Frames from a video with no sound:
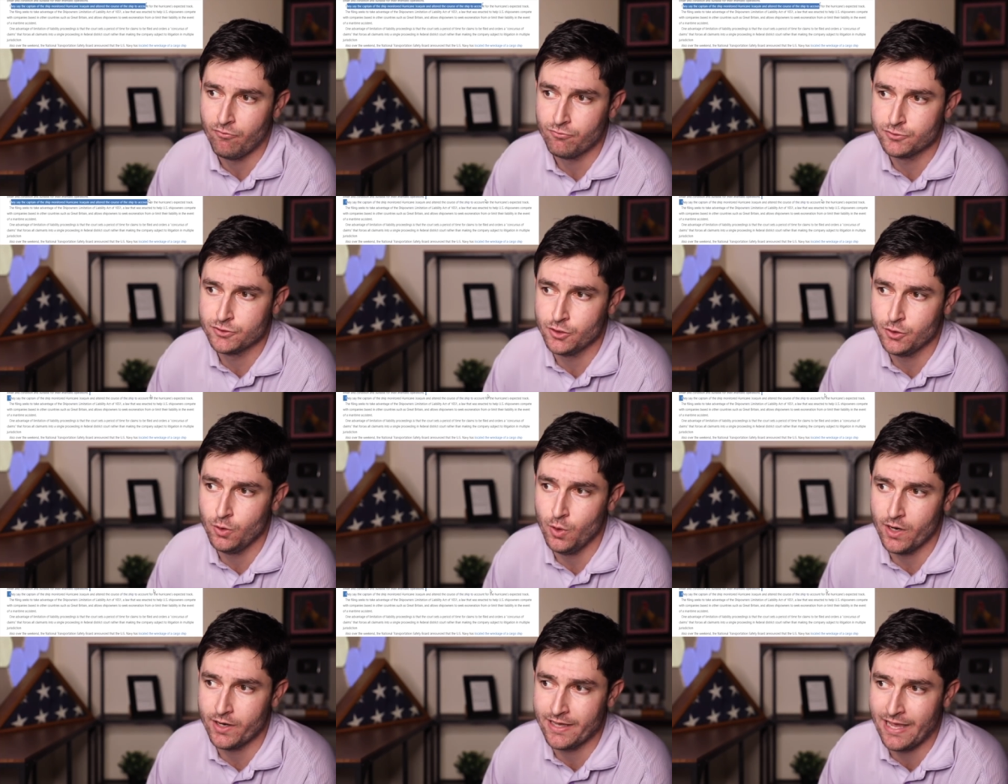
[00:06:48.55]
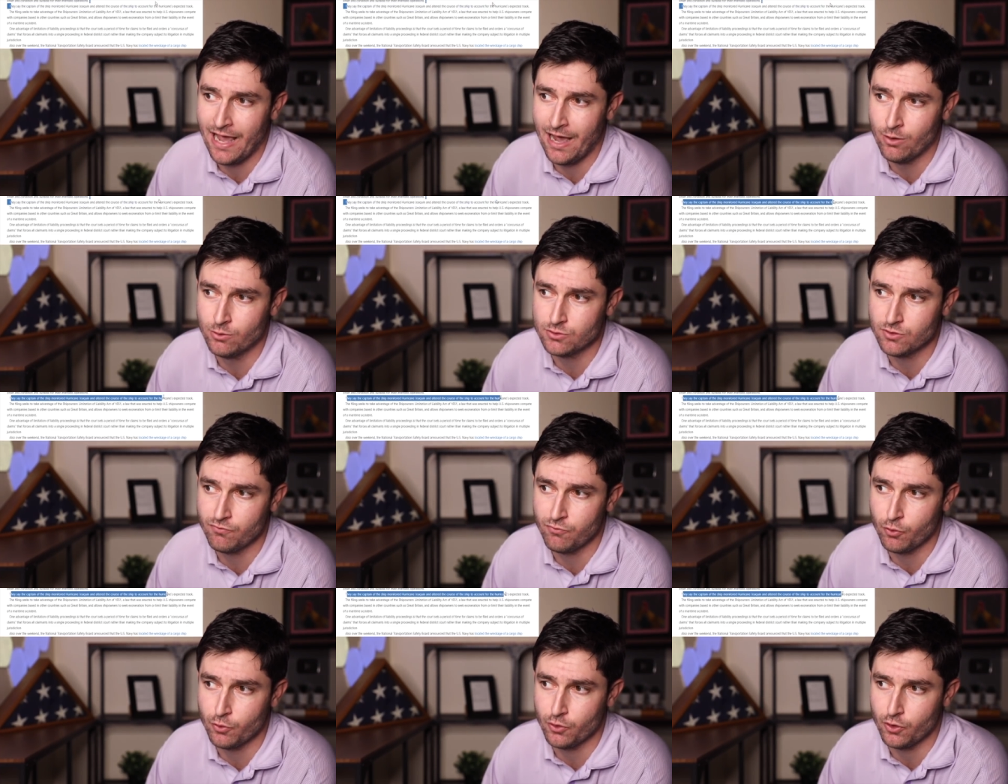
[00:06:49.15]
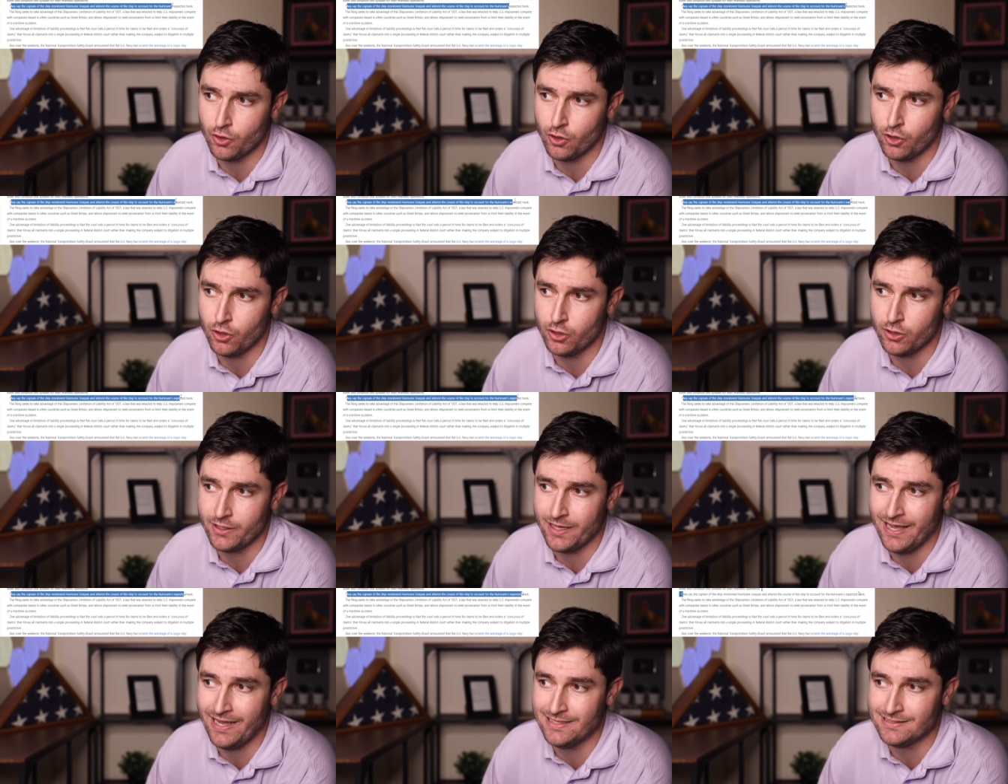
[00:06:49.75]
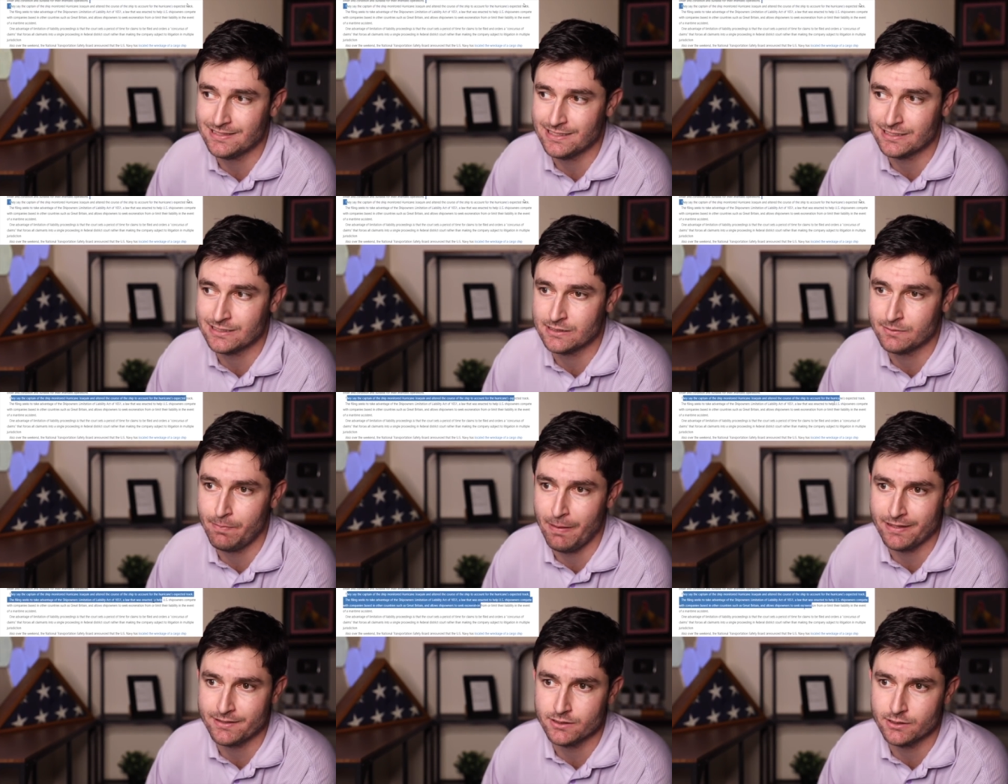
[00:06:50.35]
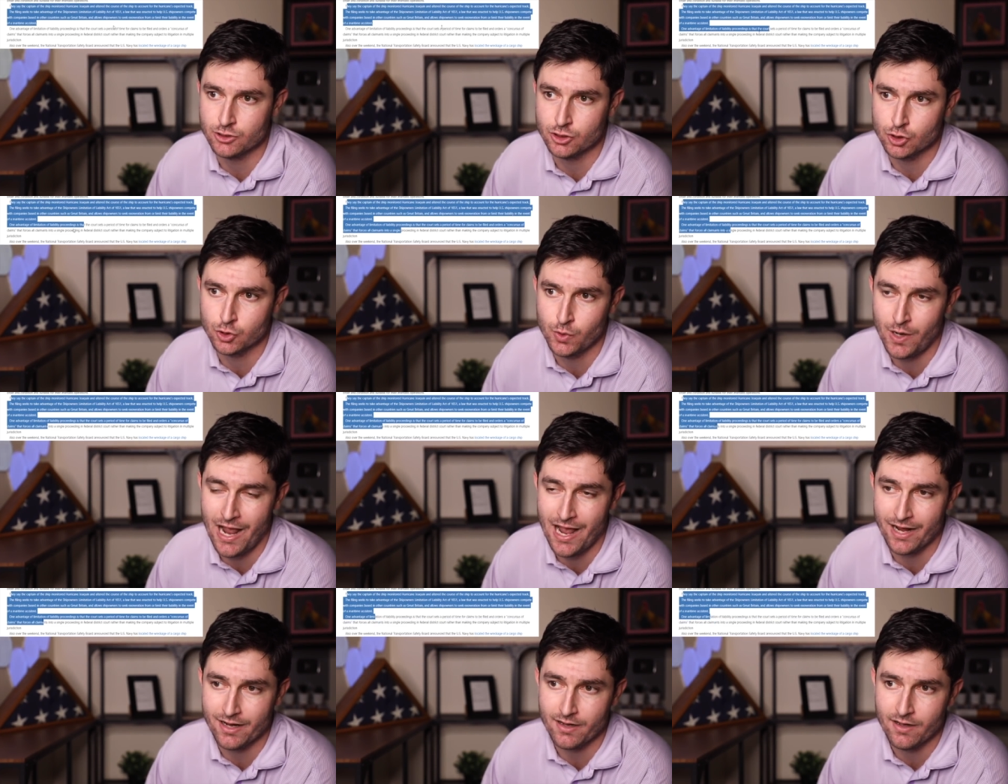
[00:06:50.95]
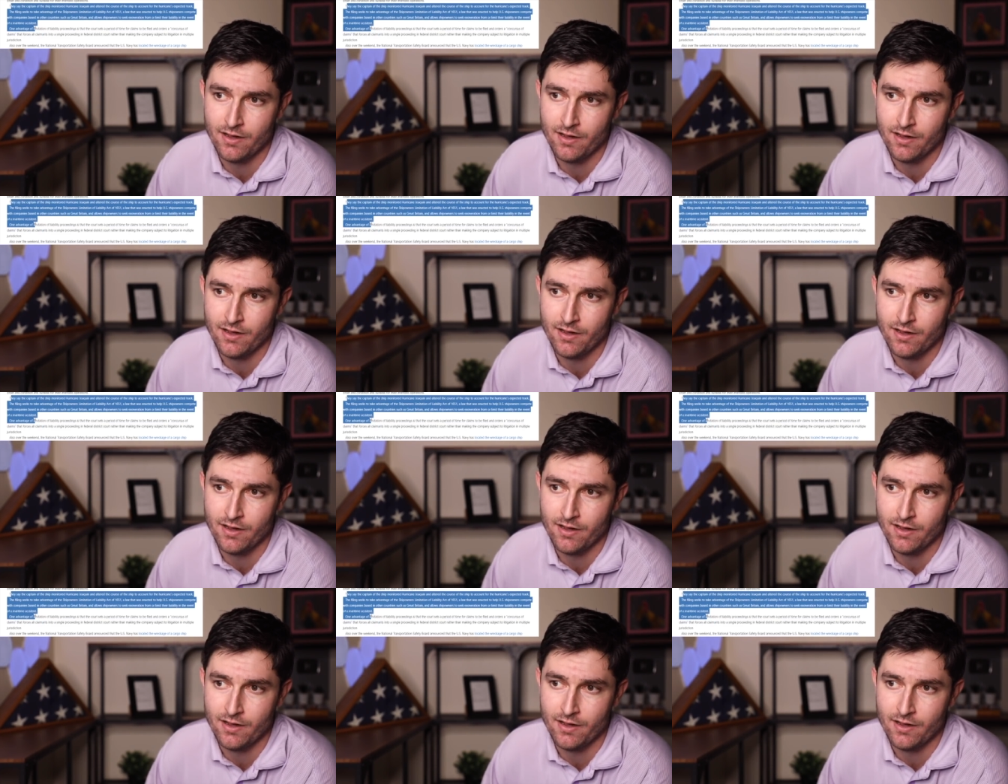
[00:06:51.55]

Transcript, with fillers: to account for the hurricane's expected track.